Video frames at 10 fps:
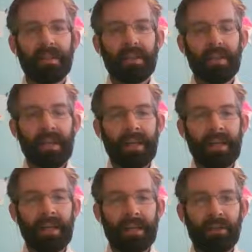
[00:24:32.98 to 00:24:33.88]

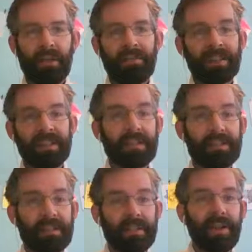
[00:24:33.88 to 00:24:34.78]
you have to
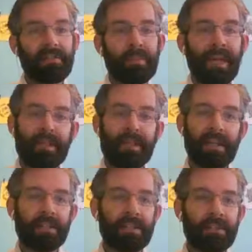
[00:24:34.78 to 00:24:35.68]
listen, you have to pay
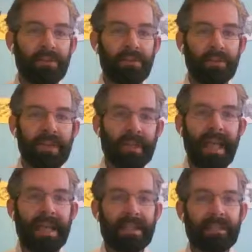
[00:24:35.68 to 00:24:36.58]
attention to the
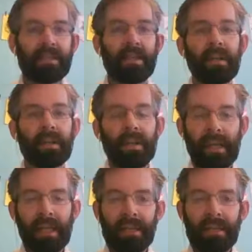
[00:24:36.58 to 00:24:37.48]
case
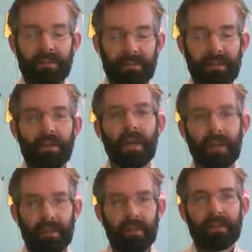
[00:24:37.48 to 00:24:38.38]
endings. Okay,
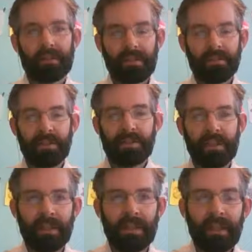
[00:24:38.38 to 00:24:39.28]
that's
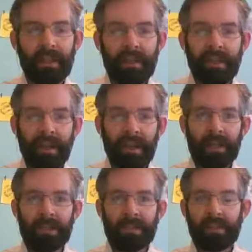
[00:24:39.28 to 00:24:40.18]
interesting.
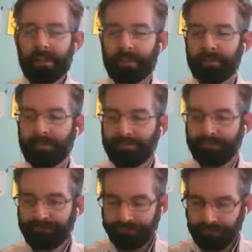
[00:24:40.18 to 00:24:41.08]
And
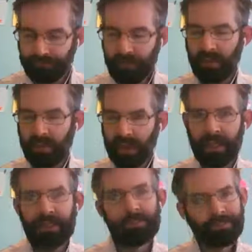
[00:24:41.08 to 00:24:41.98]
okay, and